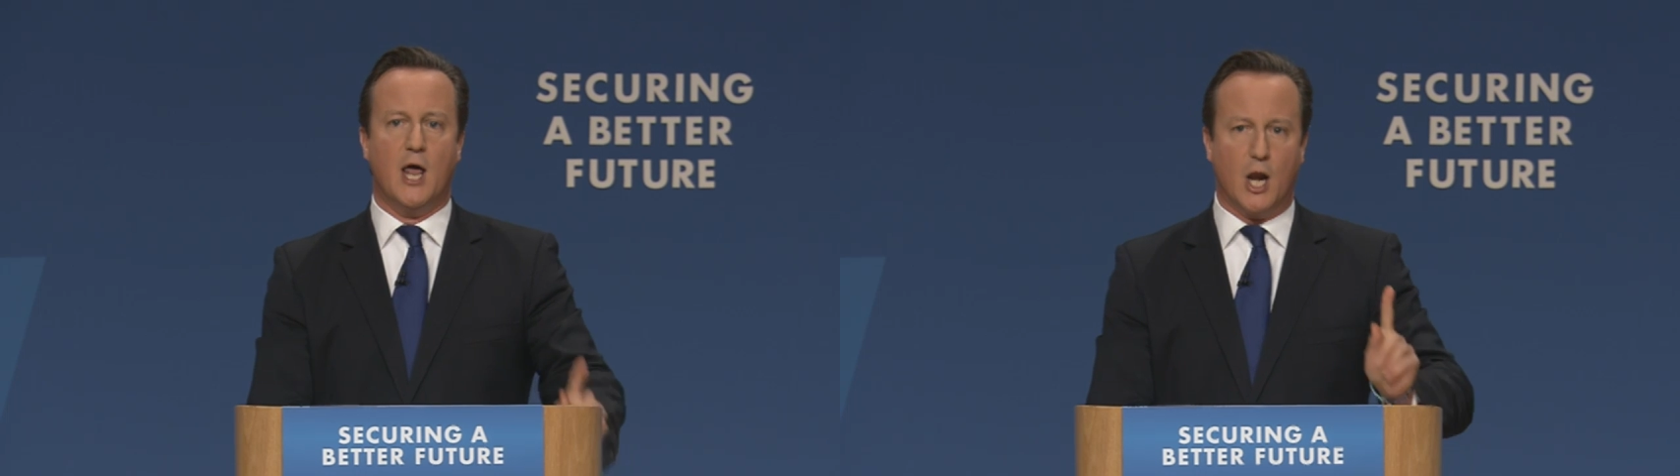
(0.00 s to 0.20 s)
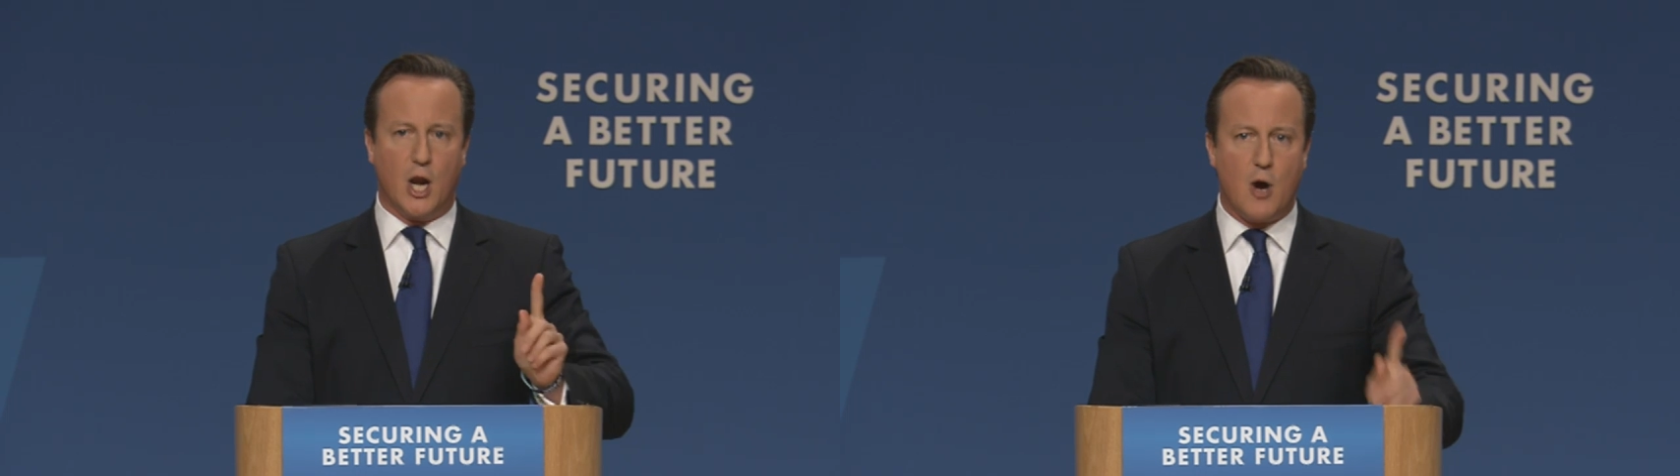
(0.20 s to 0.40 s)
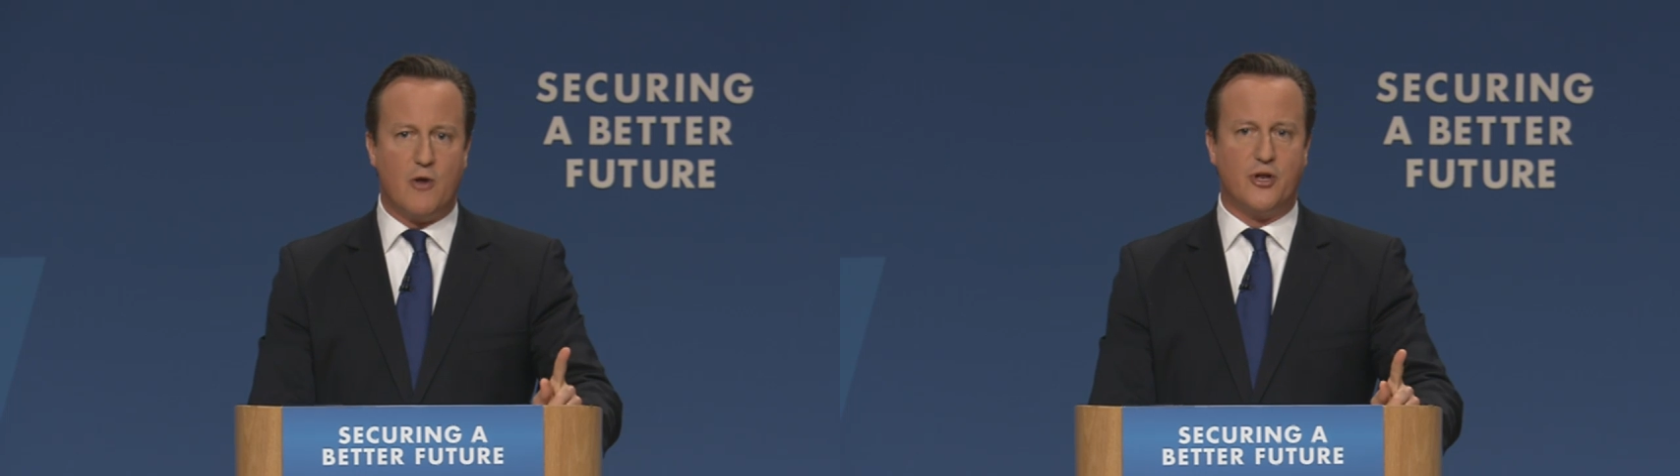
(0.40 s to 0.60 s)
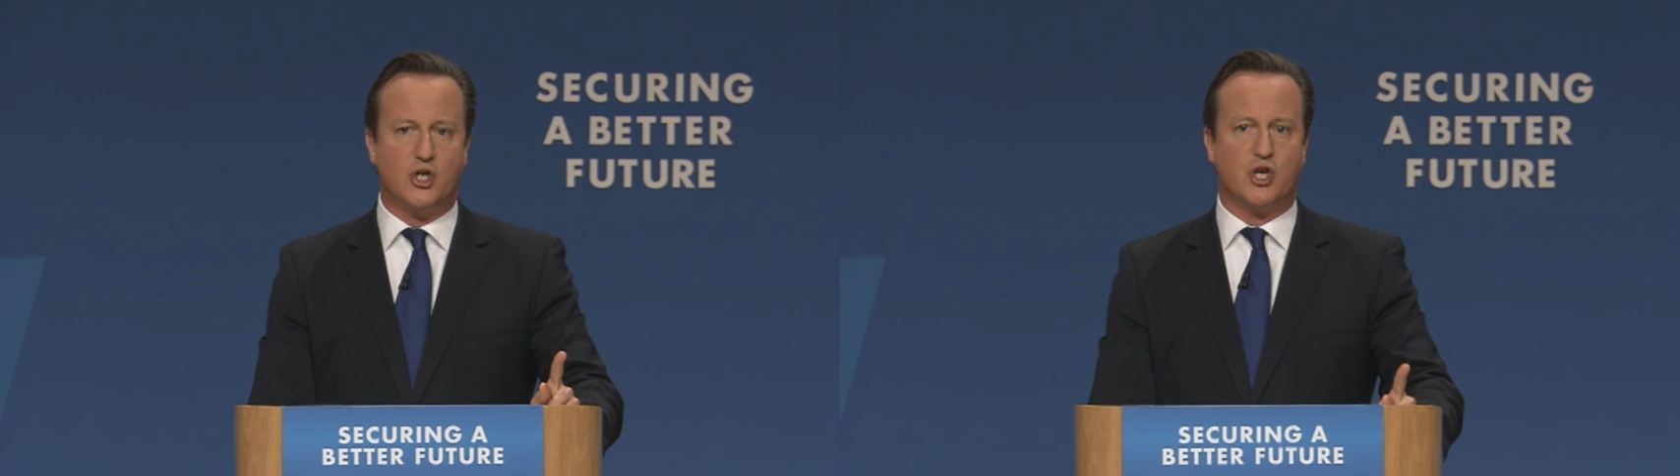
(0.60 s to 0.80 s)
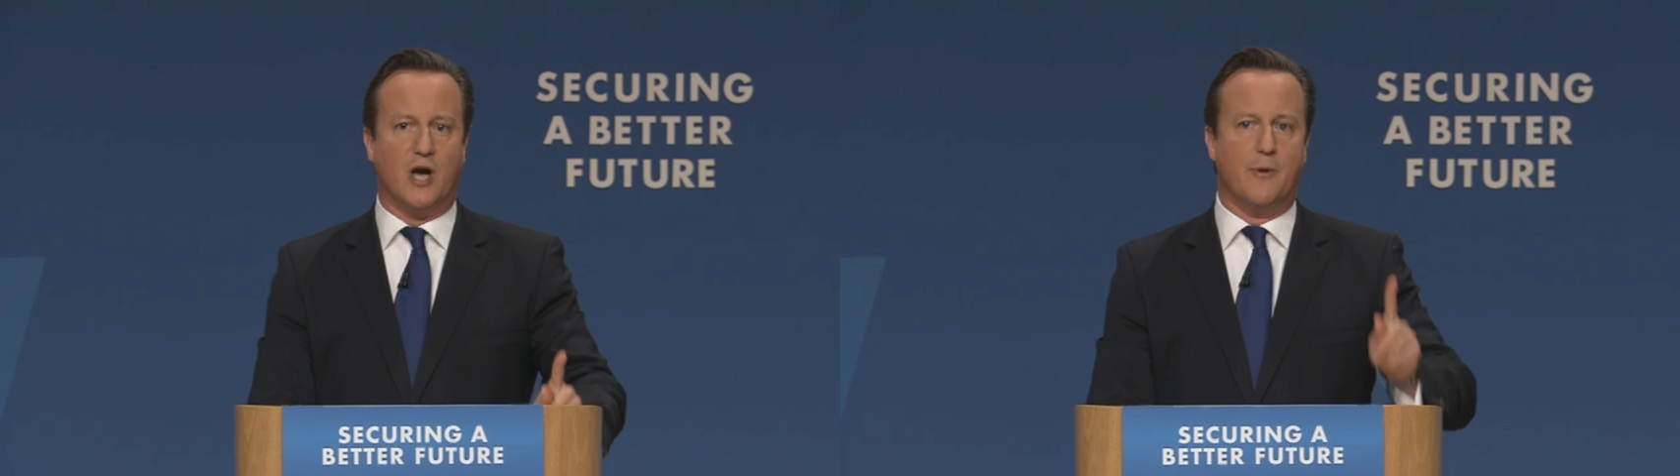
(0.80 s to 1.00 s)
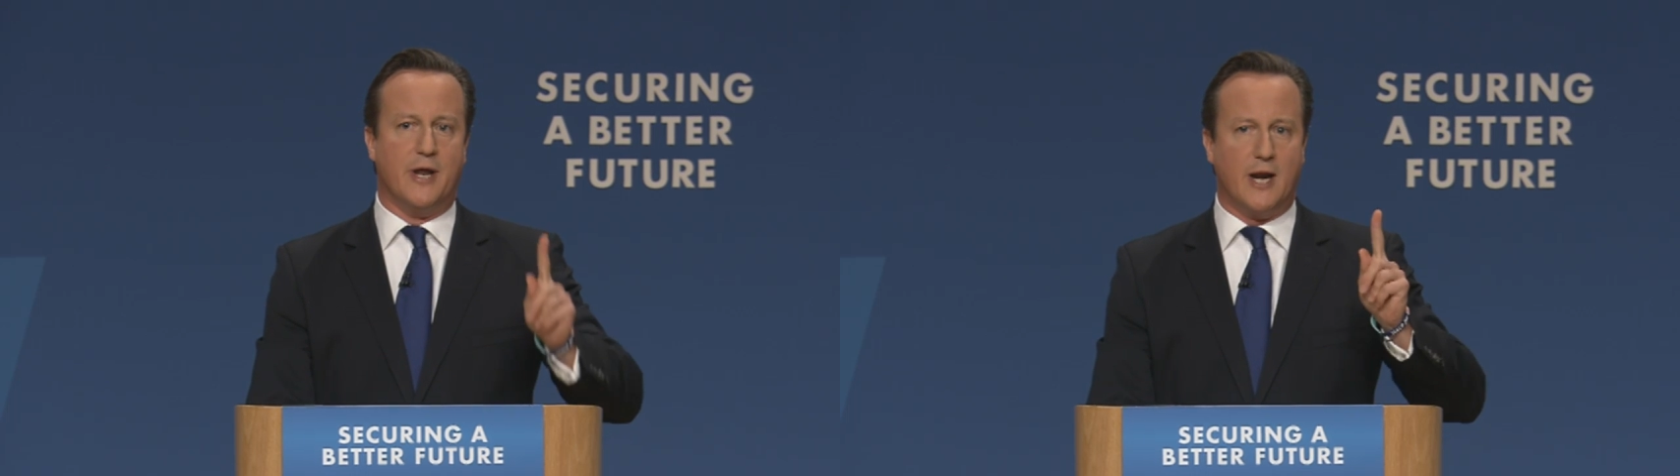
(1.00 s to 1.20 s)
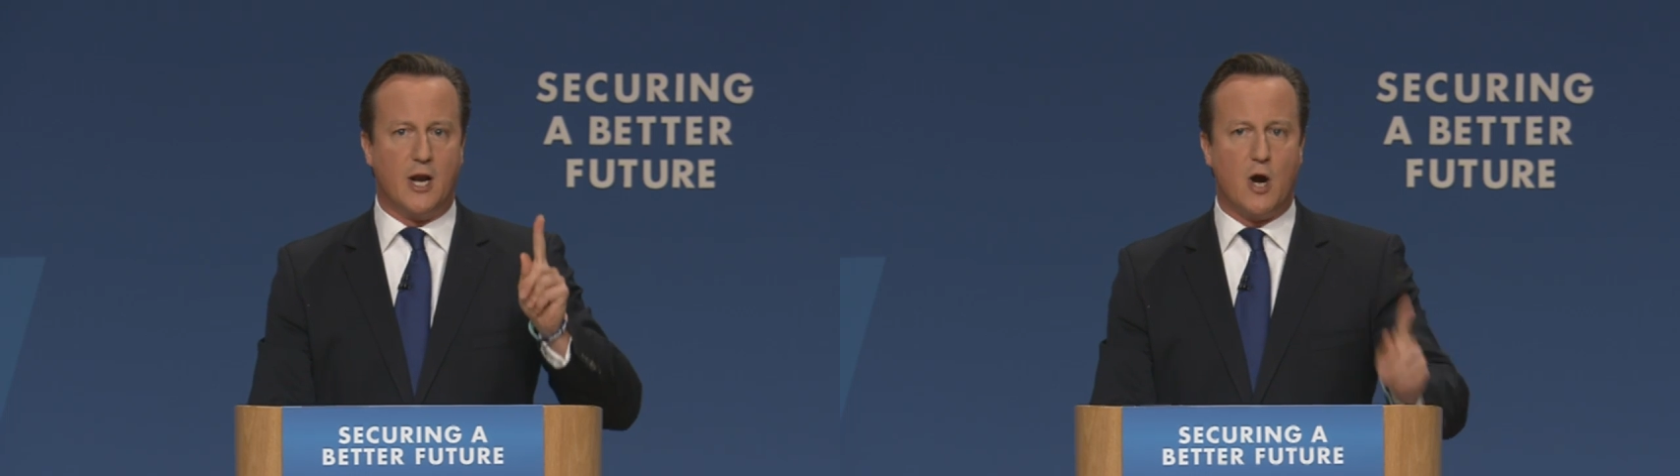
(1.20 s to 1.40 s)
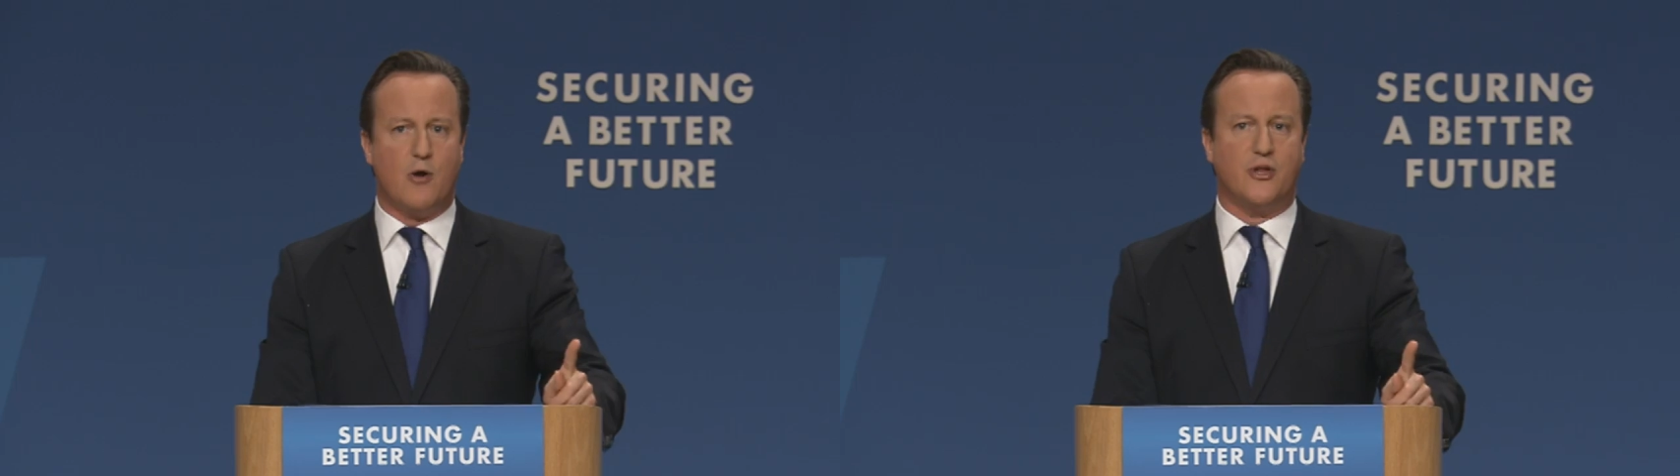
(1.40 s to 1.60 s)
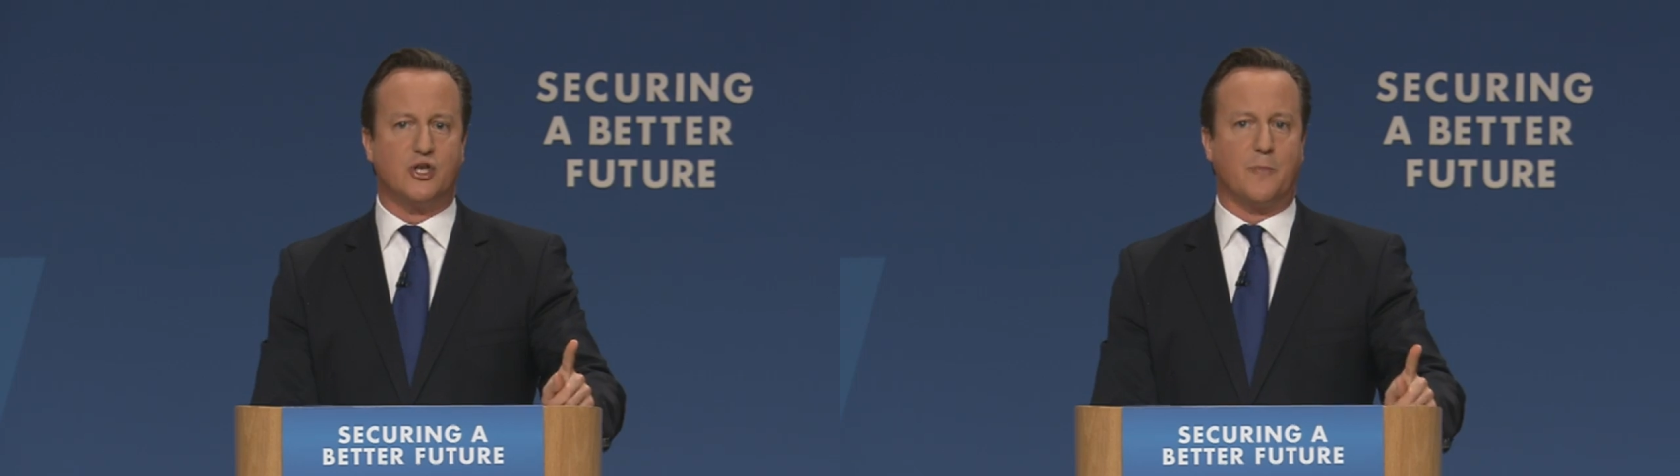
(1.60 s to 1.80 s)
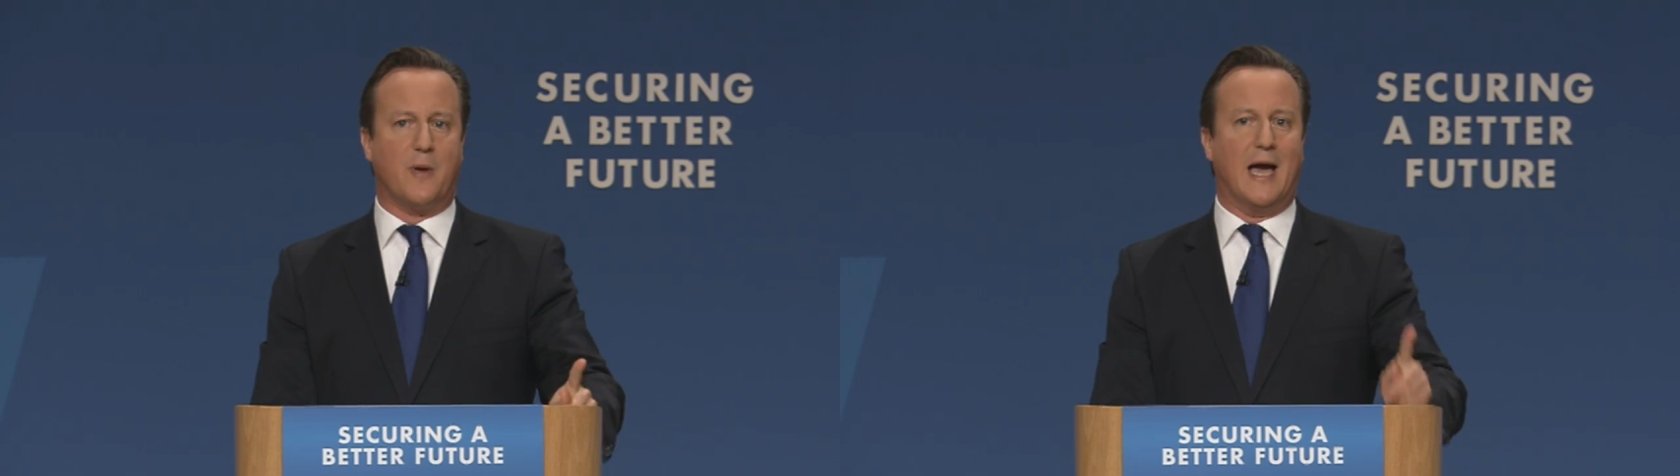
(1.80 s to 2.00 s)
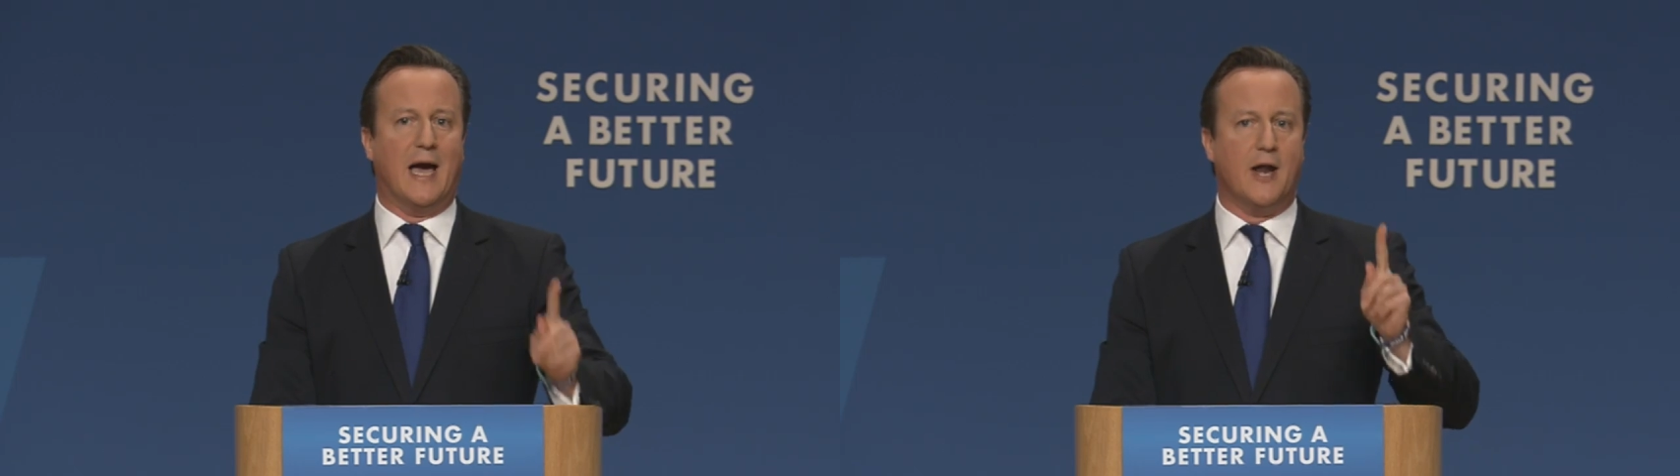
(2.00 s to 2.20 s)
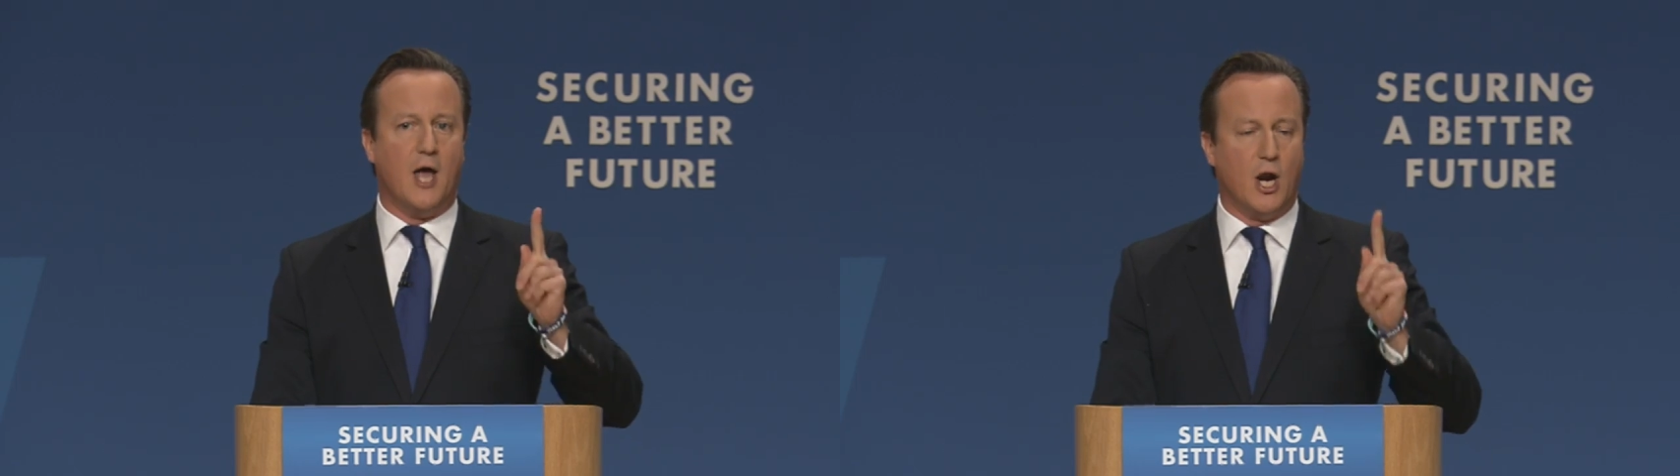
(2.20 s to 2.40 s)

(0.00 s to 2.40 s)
Lower than Germany, lower than Japan,